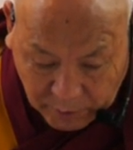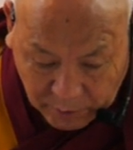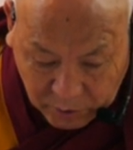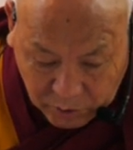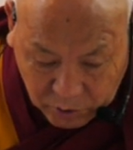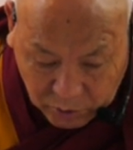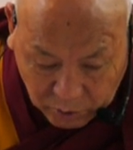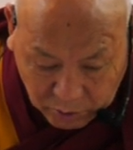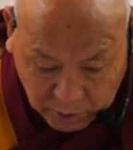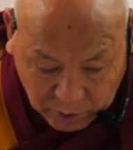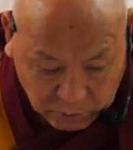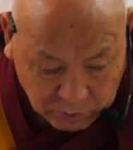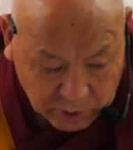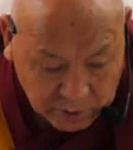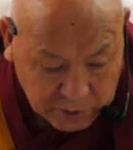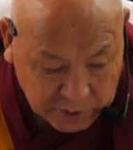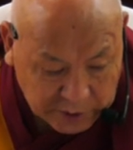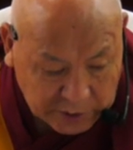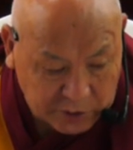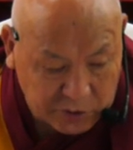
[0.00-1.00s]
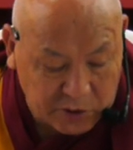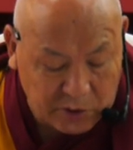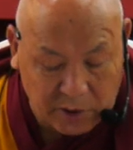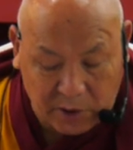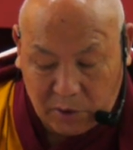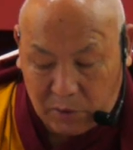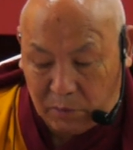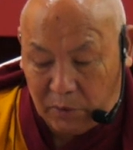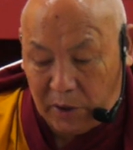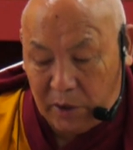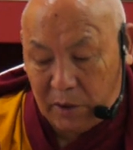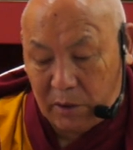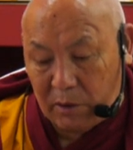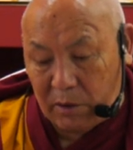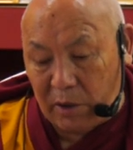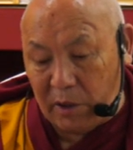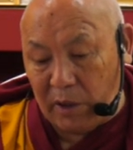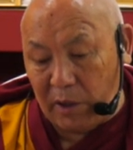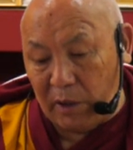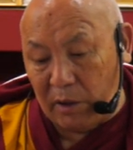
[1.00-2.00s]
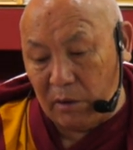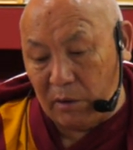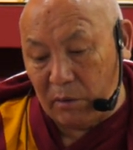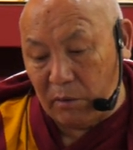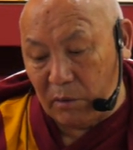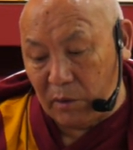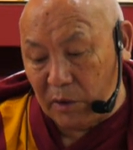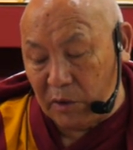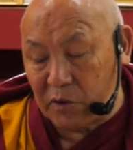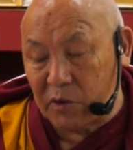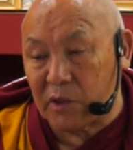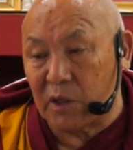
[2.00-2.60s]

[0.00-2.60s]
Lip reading: So now the text that we are reading this